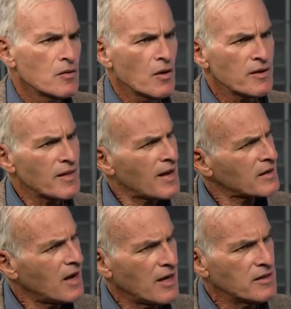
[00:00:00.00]
Though
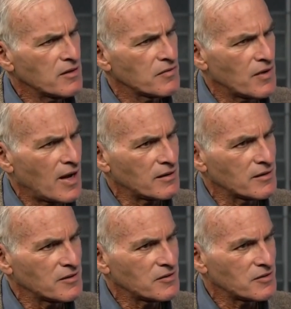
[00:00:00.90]
that kind of
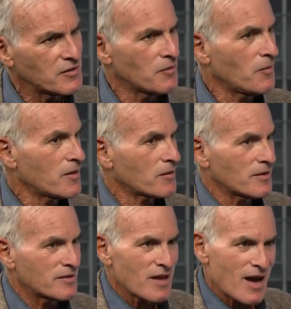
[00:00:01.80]
violence,
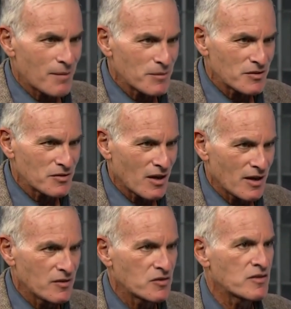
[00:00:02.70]
whether it's
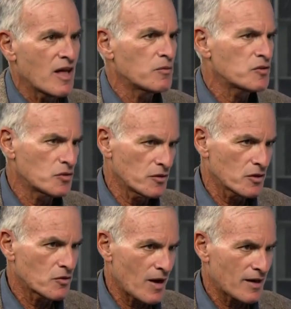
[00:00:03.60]
homicides, that was during
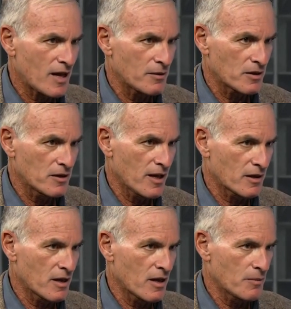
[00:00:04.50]
the crack
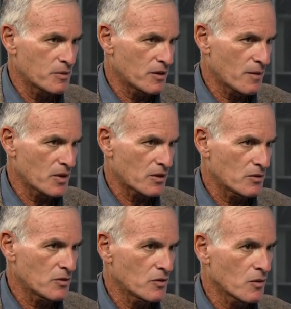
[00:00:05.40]
epidemic
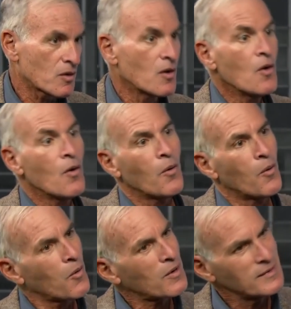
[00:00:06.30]
in New York,
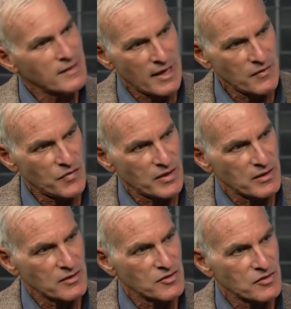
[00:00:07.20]
or
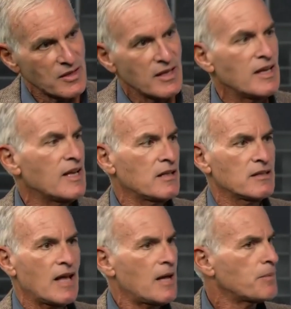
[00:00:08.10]
knifings,
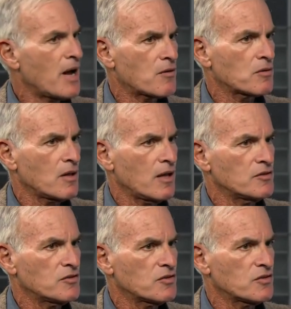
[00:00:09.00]
it'll not
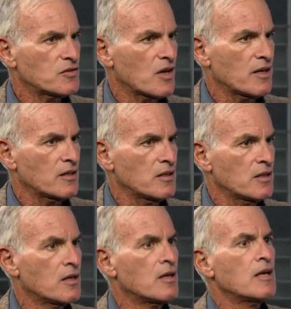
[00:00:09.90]
paralyze the
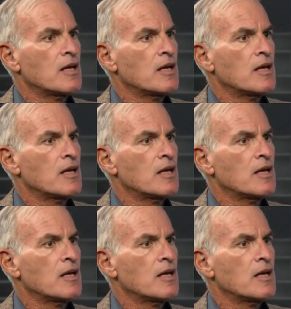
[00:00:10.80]
society.